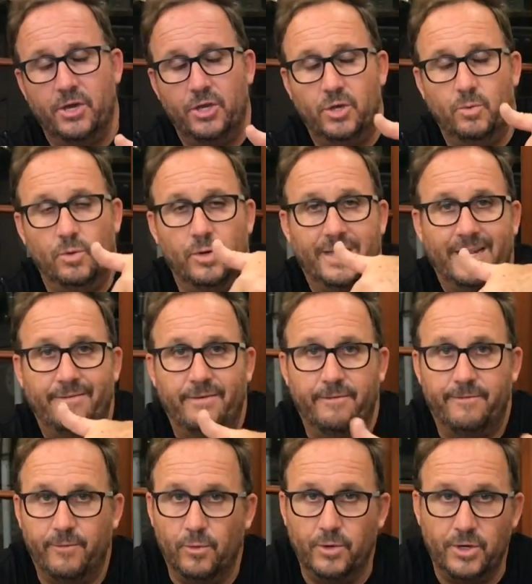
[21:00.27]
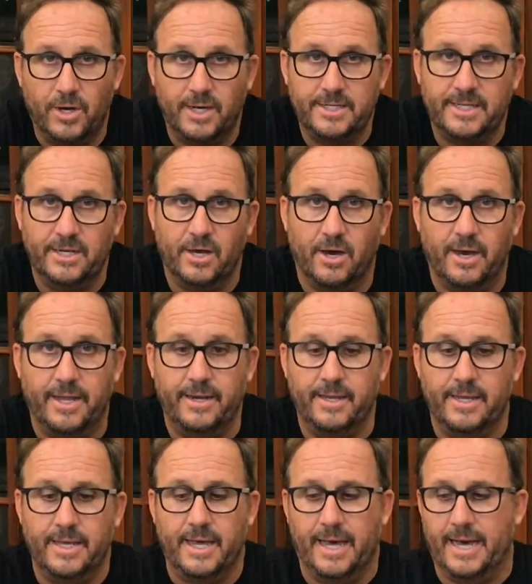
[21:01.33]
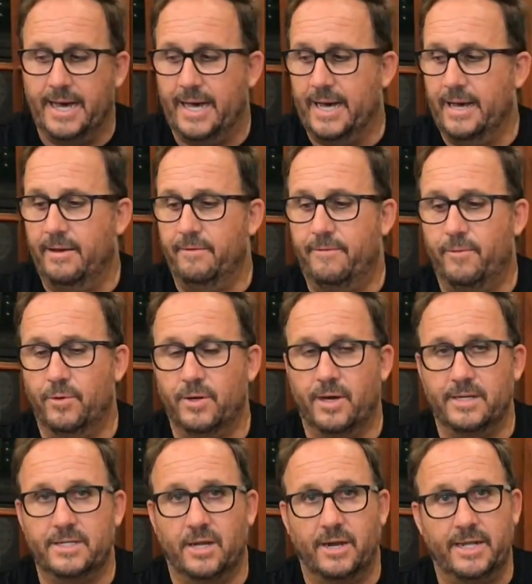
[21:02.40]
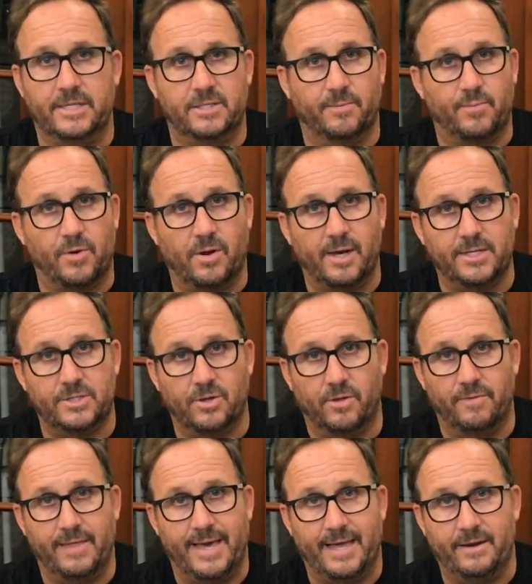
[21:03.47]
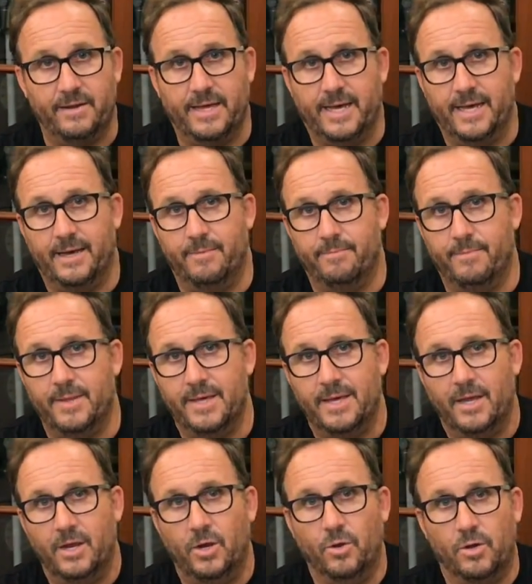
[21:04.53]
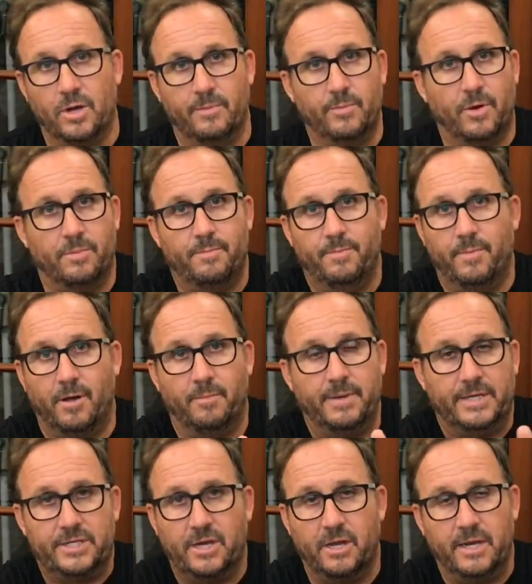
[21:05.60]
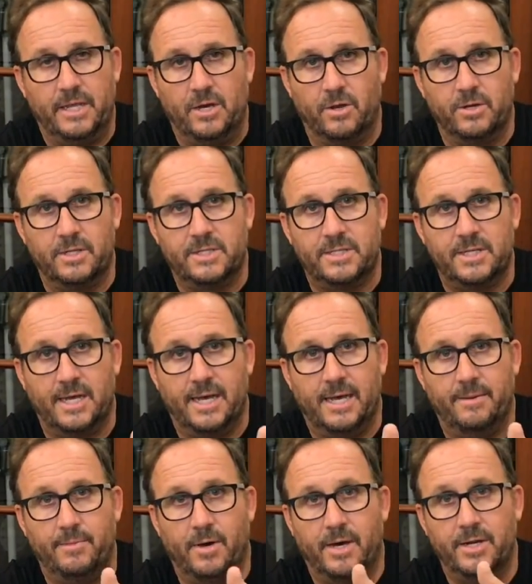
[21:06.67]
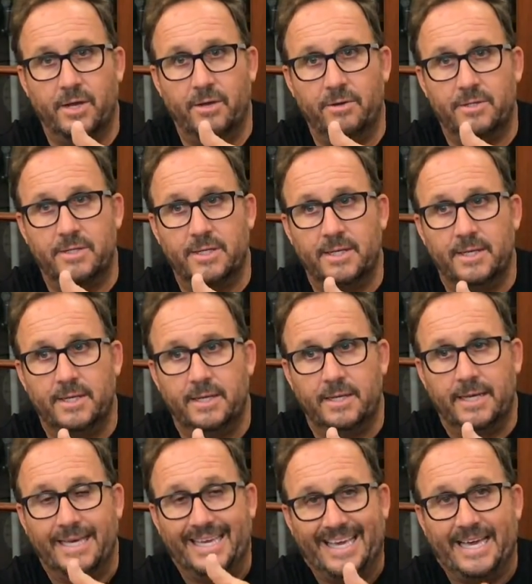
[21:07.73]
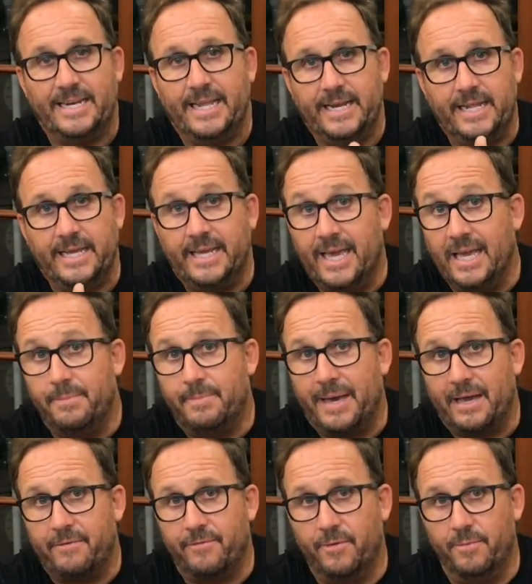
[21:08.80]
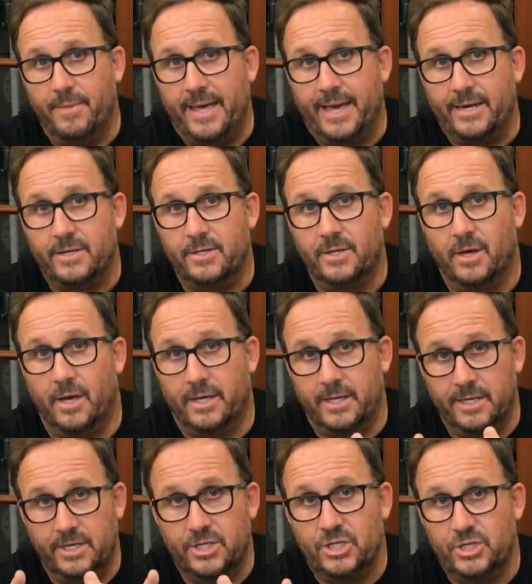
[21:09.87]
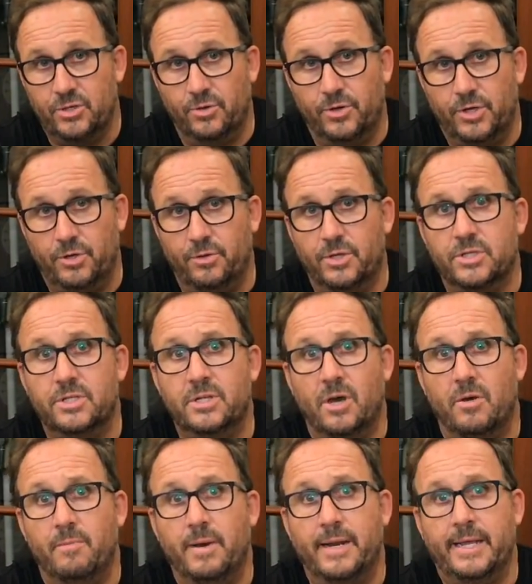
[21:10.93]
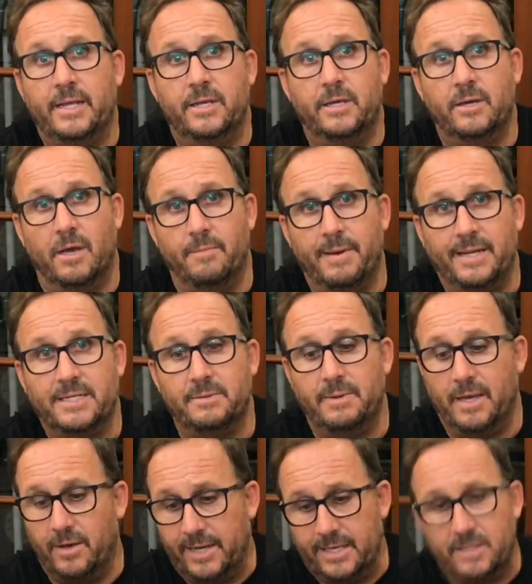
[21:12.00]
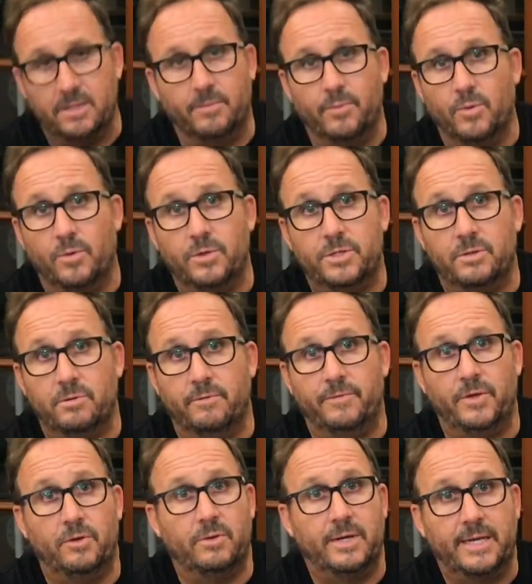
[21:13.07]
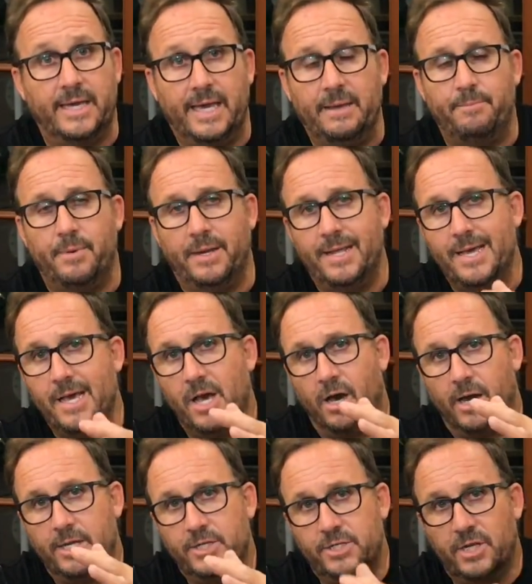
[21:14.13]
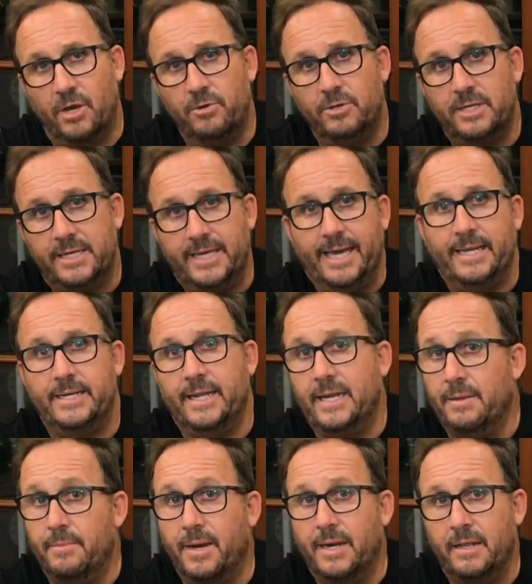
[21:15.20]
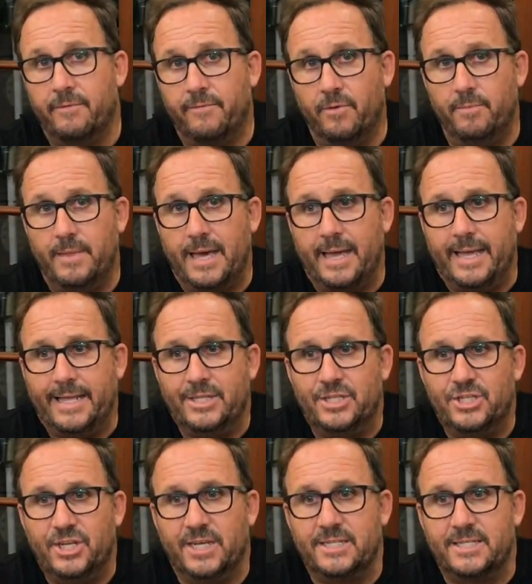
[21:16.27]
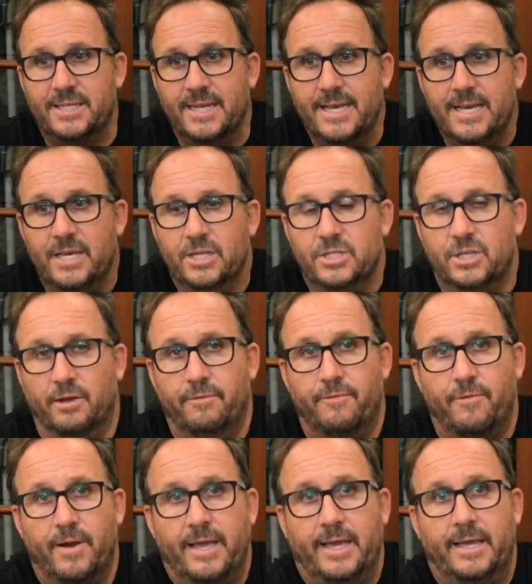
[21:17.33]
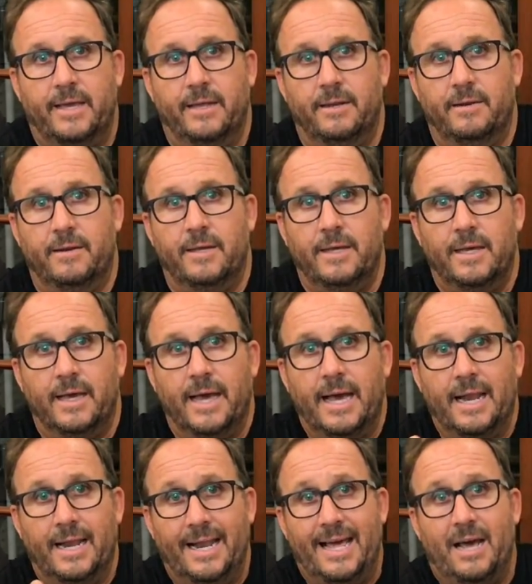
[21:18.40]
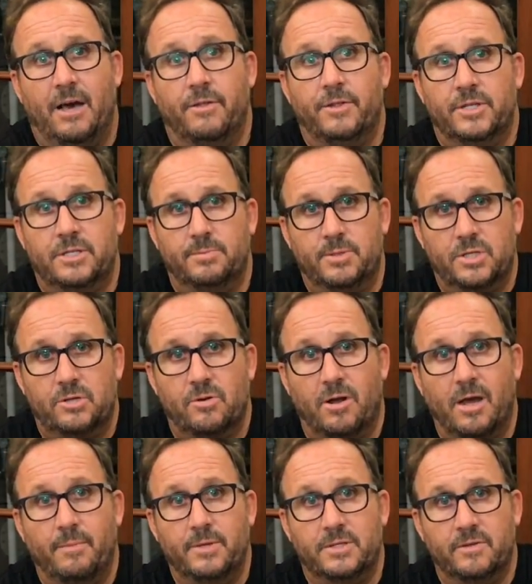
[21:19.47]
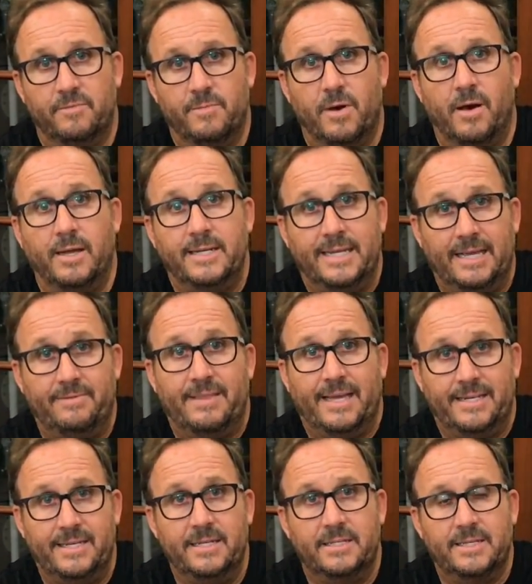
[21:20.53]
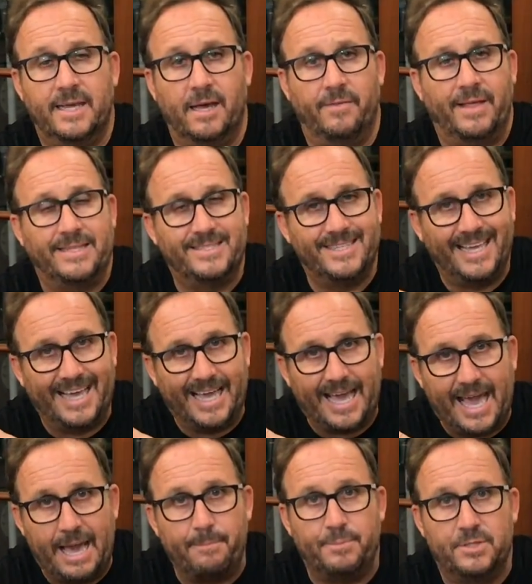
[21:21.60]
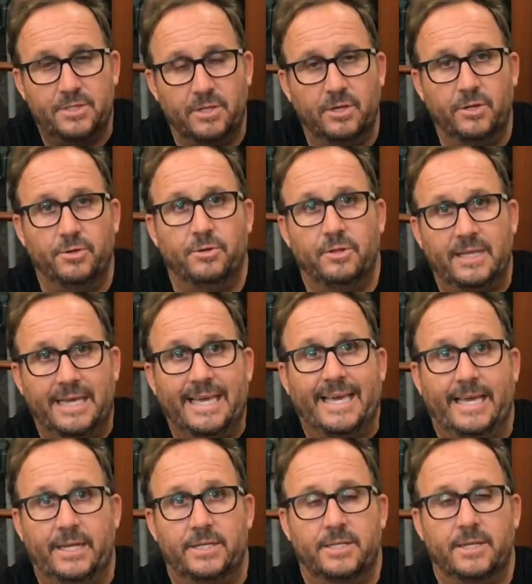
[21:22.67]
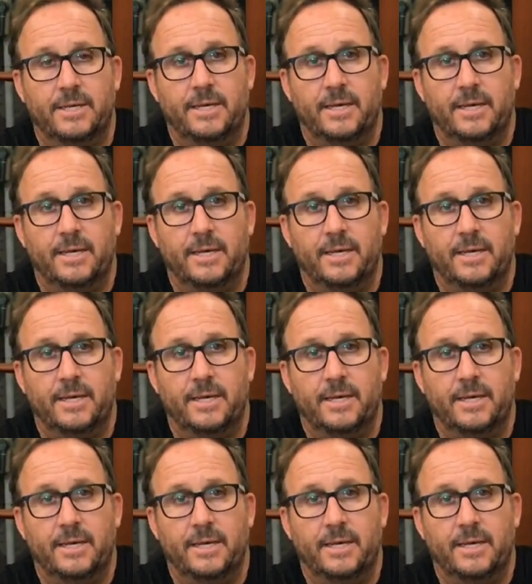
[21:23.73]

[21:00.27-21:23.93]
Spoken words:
you will get it for $4.99. $4.99 is the price on that. Look, I'll be totally honest, I don't get any kickback from that. I can assure you there's no money going back to me. I'll get the board to review and keep, but I don't get any money from that. It's just so Frank can allow the subscribers of mine to get that discount. That's absolutely it.